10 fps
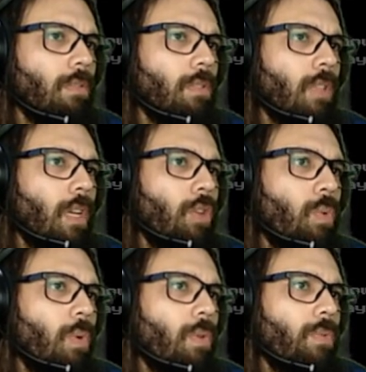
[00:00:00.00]
tide
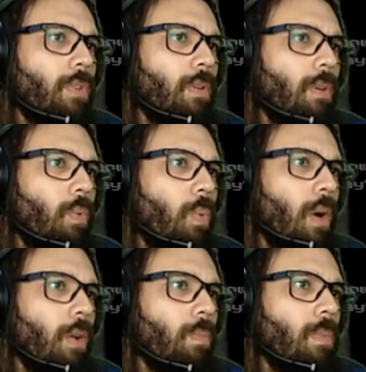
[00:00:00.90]
you over
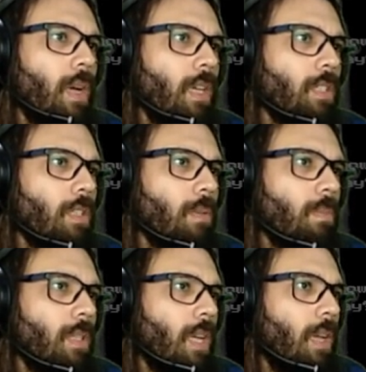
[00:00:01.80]
while buying some
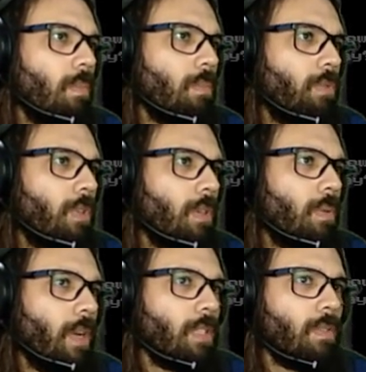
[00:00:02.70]
time for the
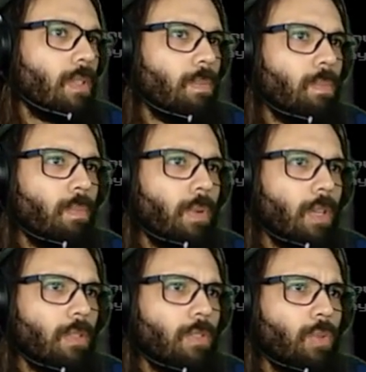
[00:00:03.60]
rest of the
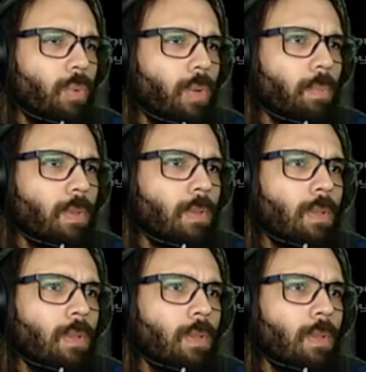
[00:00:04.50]
plot to rip.